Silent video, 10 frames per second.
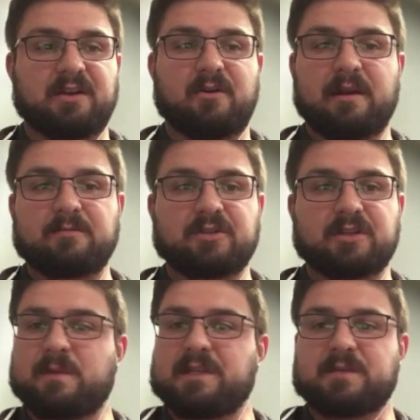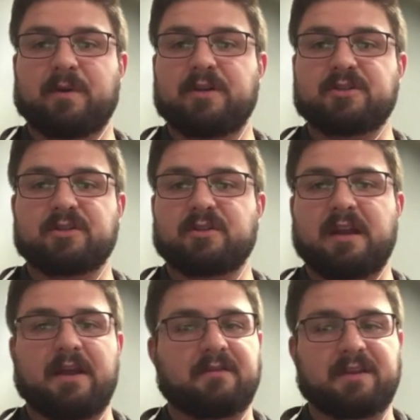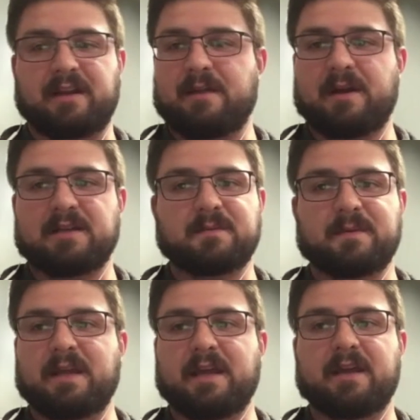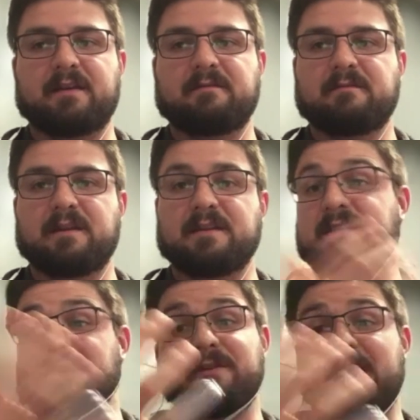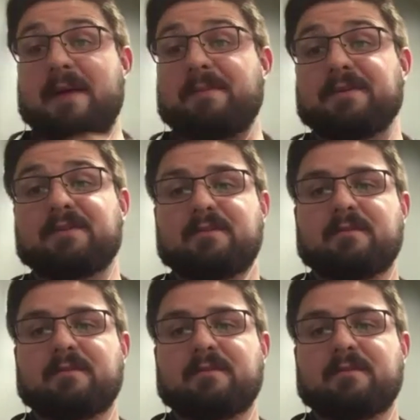what, I'm just going to be a sponge and learn everything I possibly can and see what happens.